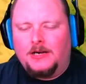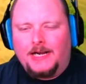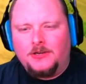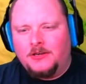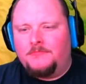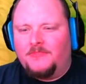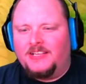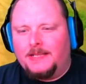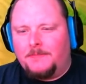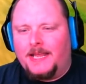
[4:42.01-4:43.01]
I couldn't
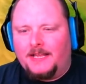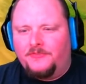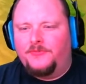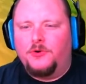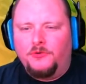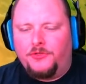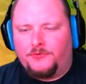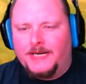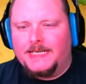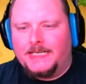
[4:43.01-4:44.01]
really make a full
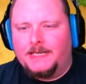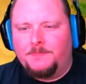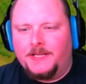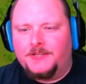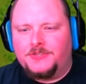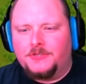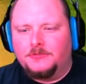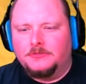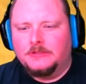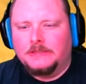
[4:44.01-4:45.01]
3D Pikachu